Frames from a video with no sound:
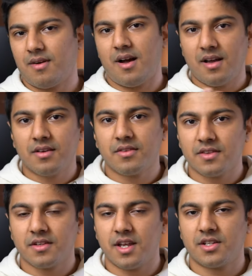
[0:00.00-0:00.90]
higher than
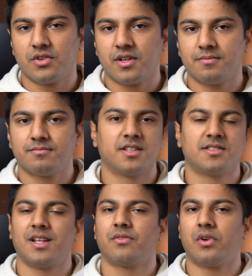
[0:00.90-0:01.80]
the Daytona that
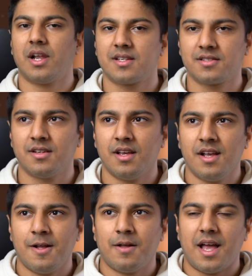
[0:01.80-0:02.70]
sell for less.
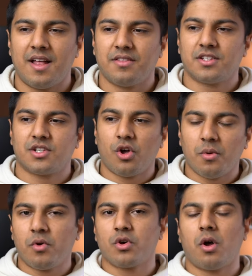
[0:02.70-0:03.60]
And there's a
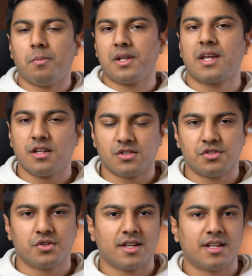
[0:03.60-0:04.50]
lot more
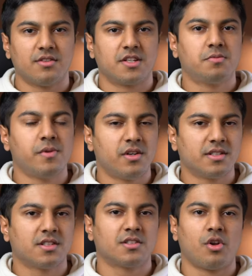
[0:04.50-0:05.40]
complications you can get to
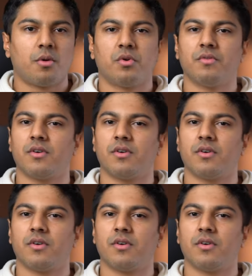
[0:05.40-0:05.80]
experience. There's a lot more